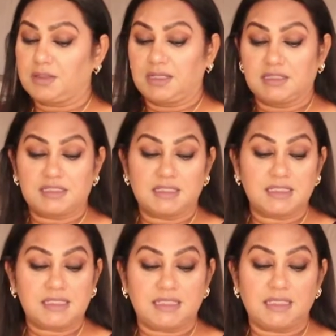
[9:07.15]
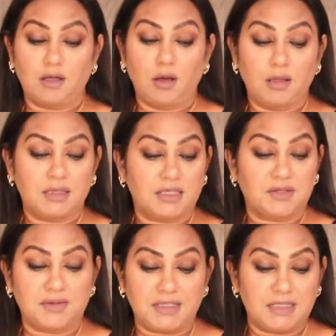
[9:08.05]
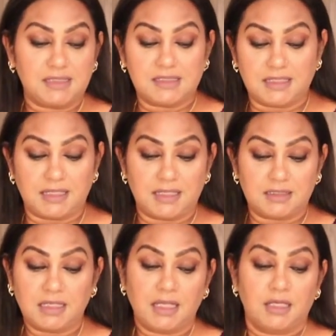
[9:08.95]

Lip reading: can still see all the ingredients in it.